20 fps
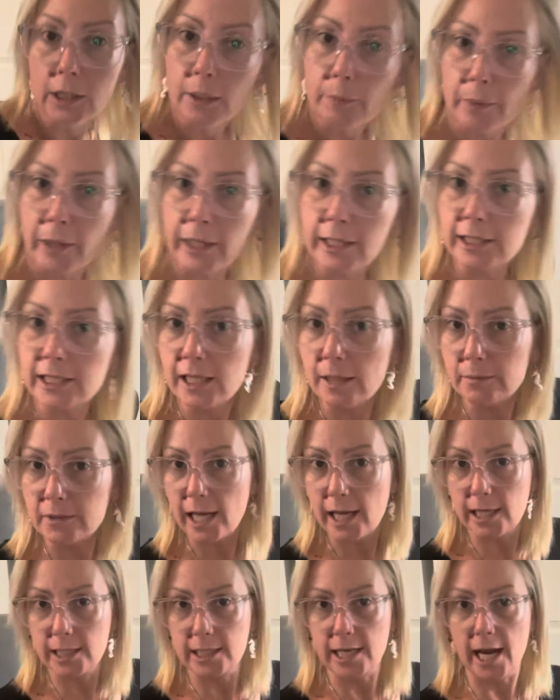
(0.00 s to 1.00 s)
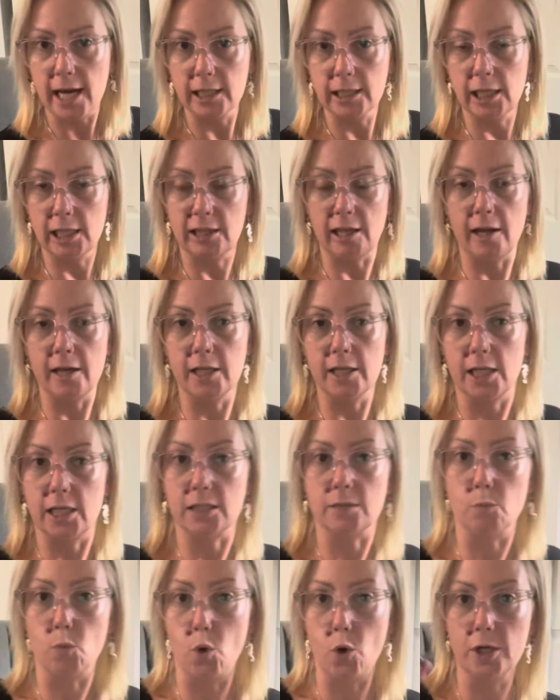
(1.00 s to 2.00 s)
But it seems like a daily thing.
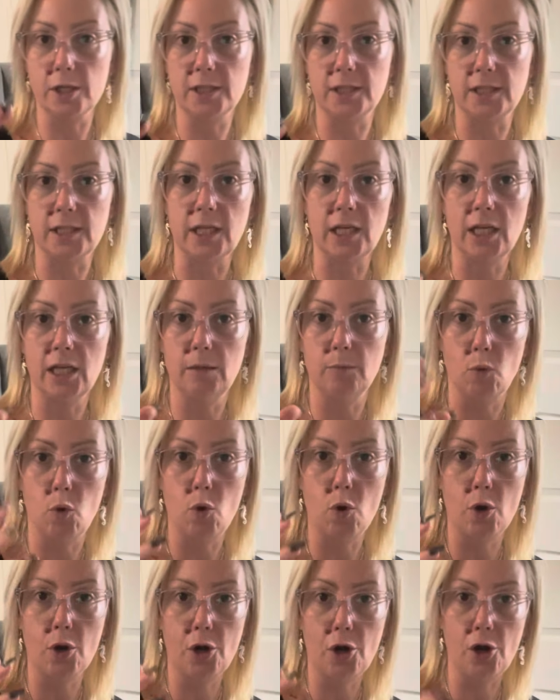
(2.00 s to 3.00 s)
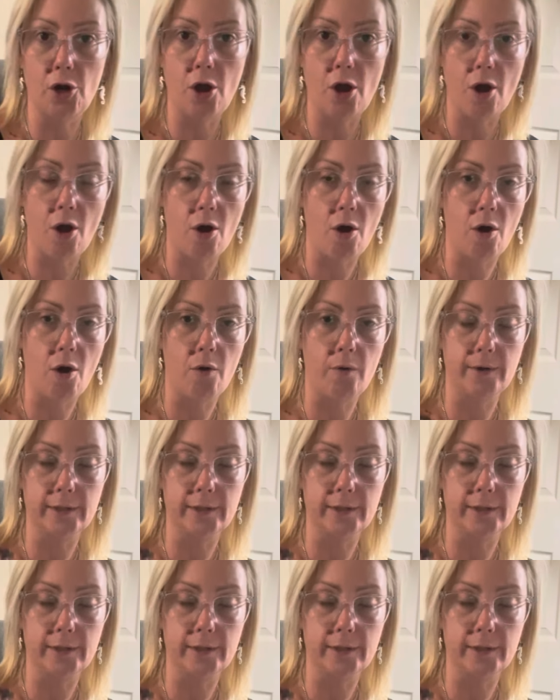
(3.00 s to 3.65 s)
There's more to see, more to know.